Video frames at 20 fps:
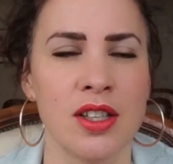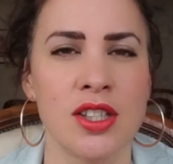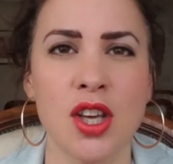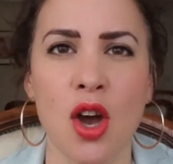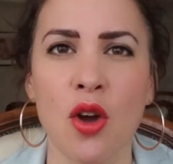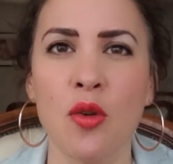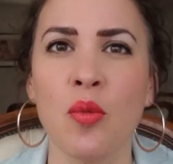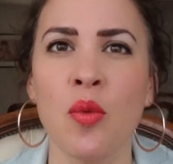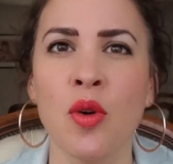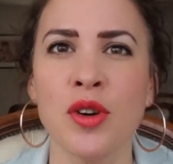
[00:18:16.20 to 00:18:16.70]

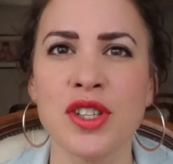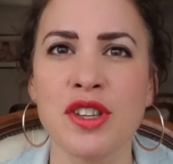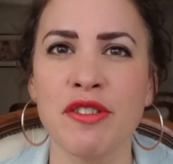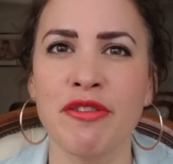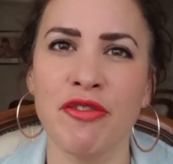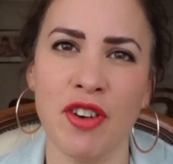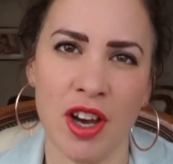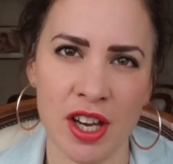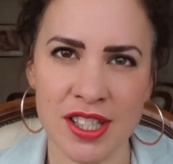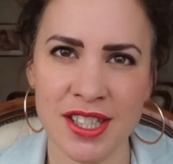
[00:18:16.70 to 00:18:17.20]
So what's the
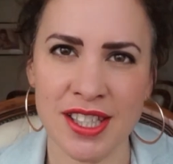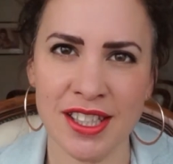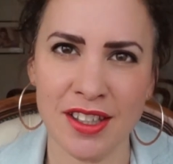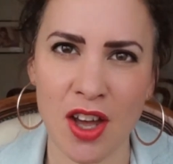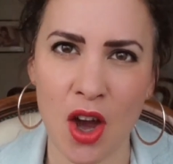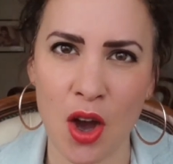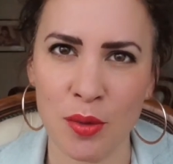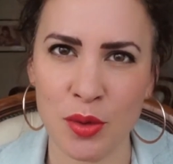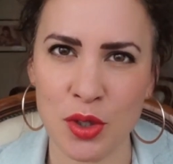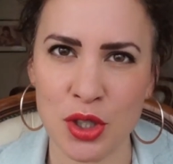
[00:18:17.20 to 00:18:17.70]
first thing that
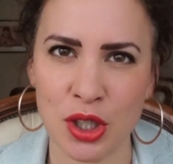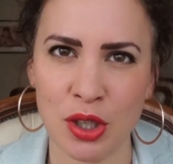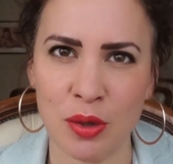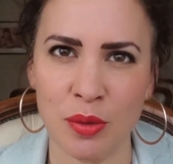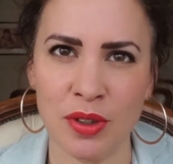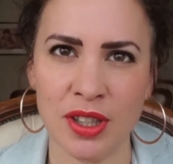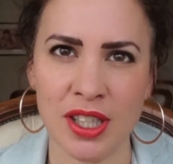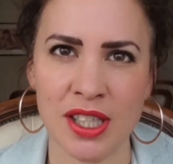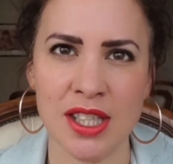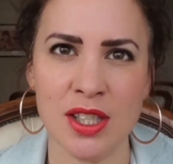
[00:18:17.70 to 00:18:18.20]
I would do
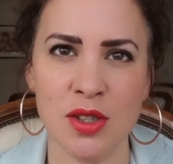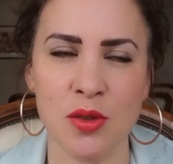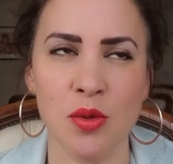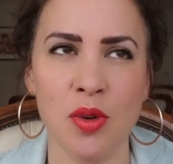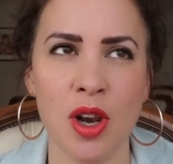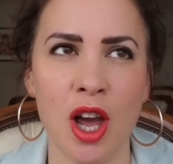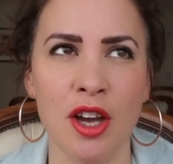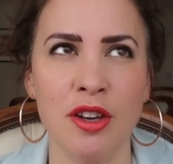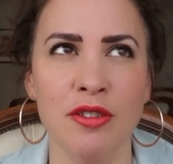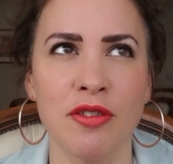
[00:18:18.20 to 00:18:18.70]
when this is
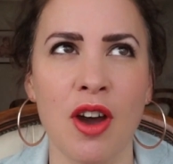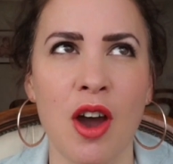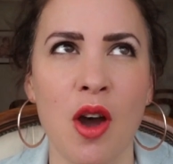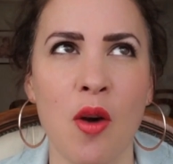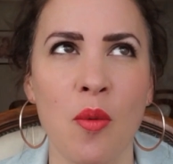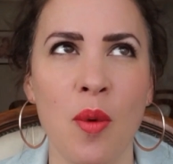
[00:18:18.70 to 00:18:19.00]
all over?